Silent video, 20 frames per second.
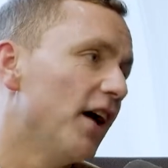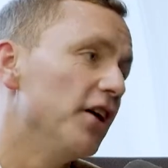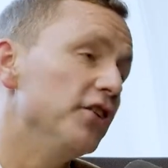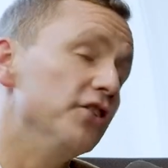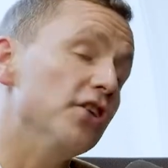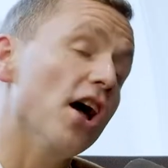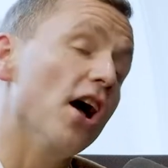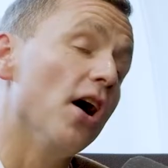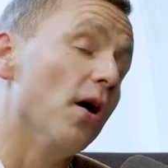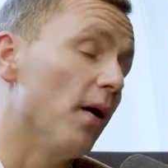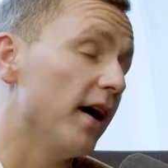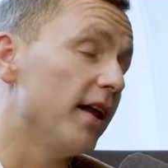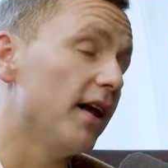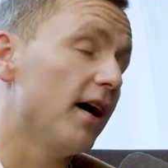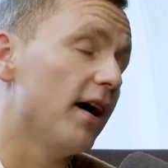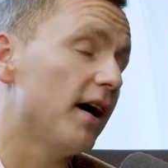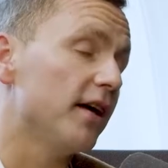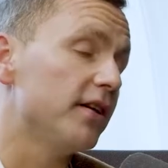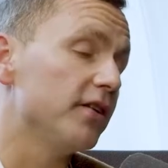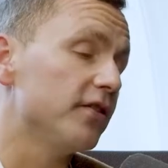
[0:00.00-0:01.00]
No,
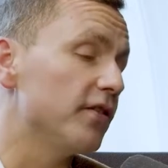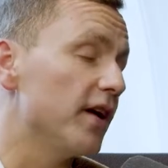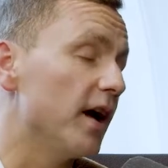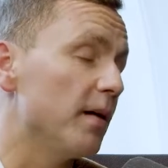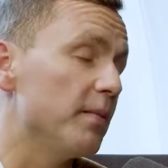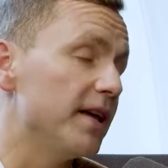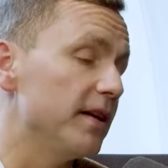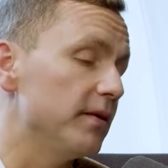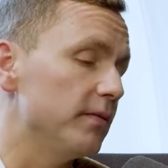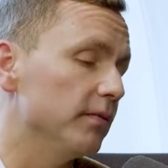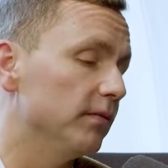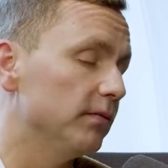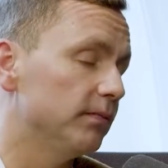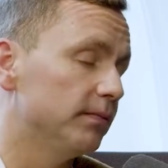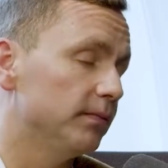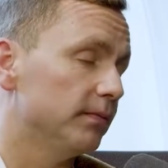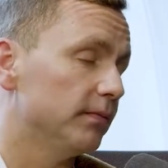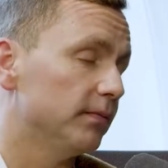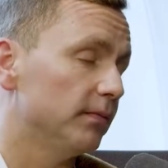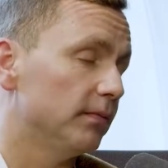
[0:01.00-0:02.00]
I'd agree. I mean,
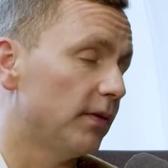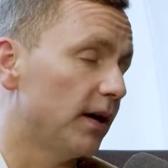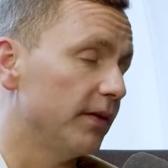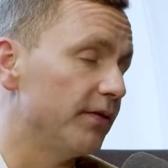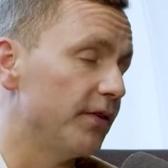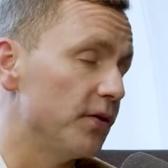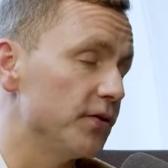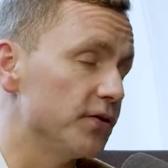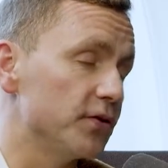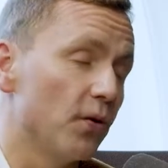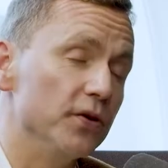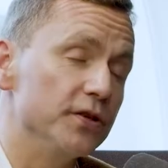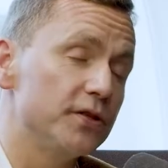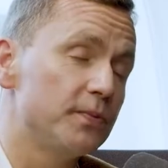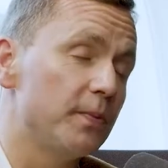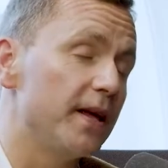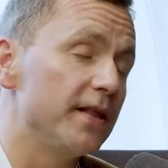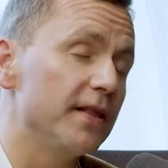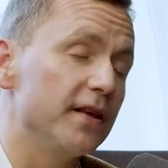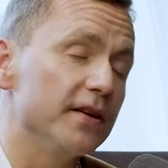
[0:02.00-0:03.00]
my view has
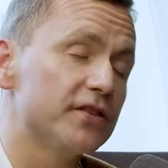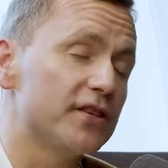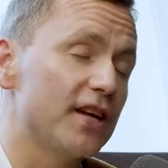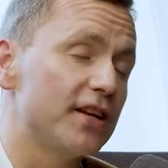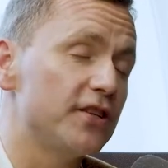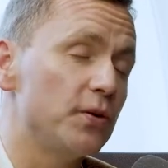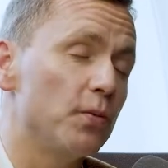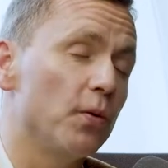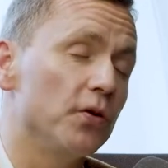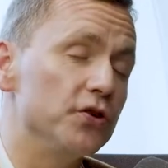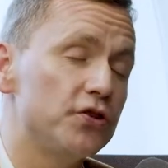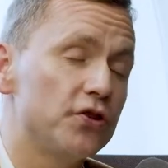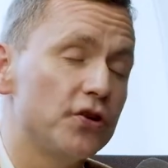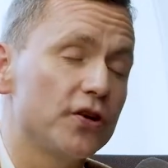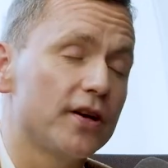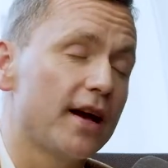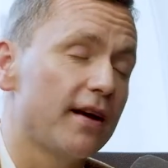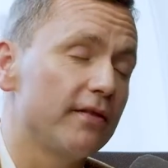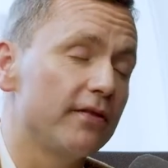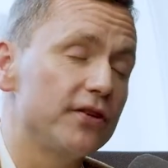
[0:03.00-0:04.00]
always been that essentially what you
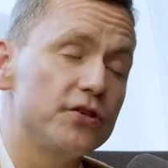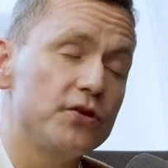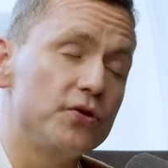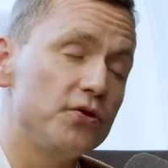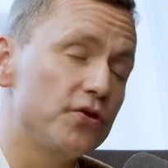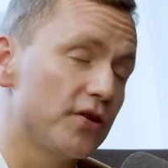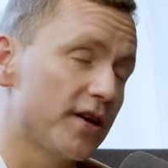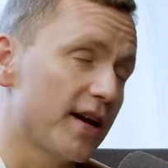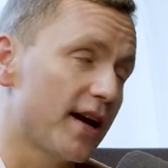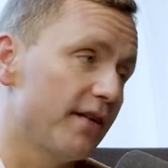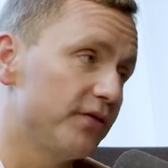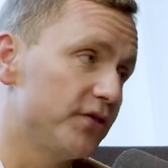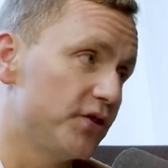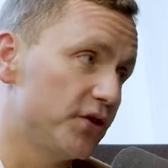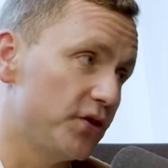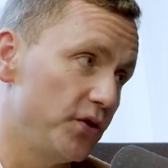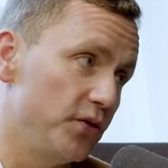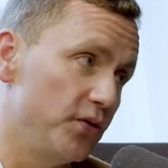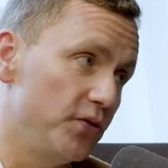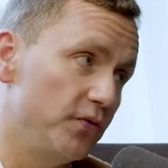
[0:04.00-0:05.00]
should have is you should have
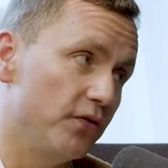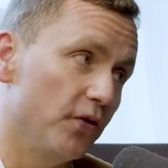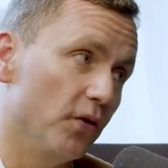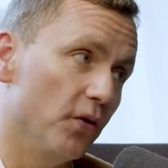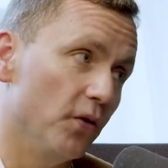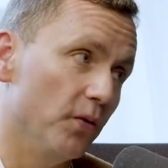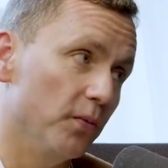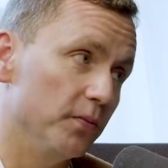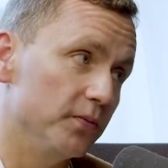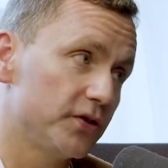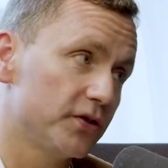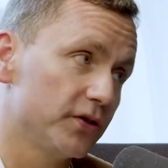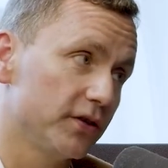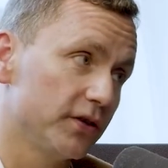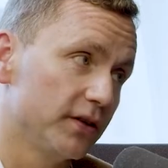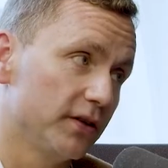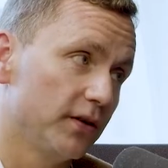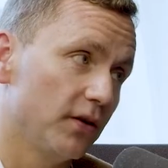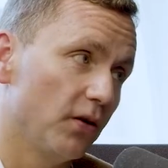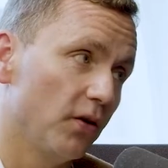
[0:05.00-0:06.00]
two forms,
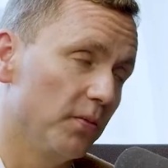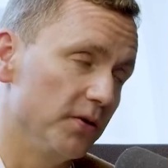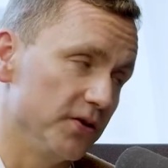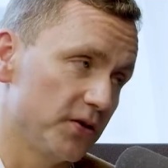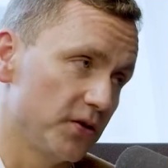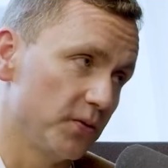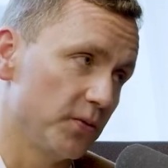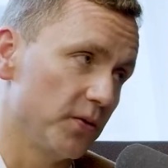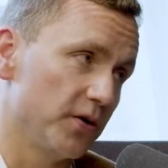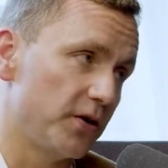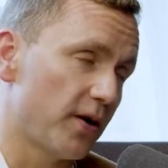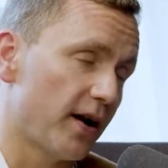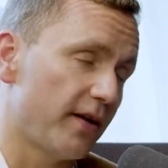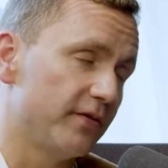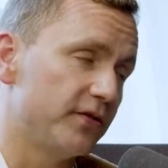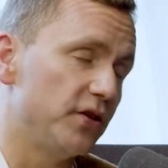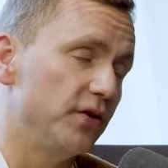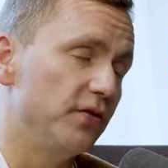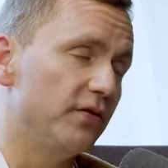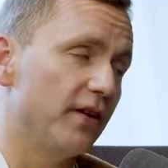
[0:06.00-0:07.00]
almost as well you
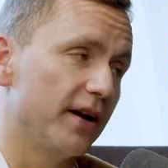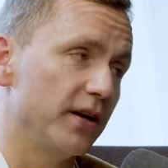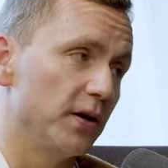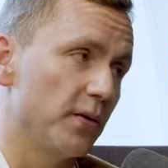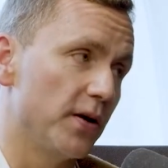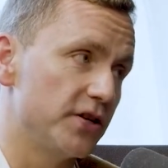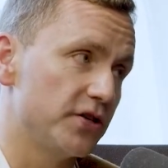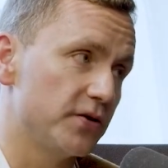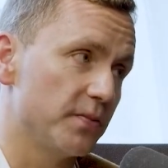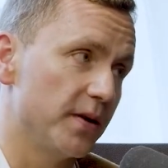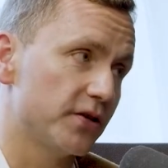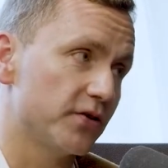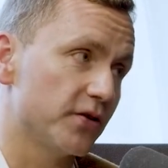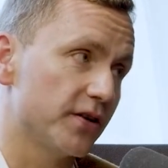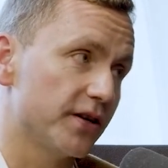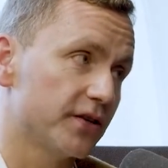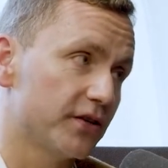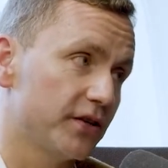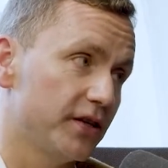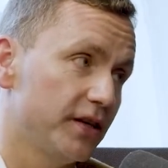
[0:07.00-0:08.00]
have two valuation
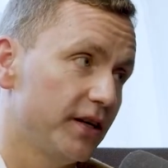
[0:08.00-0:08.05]
metrics.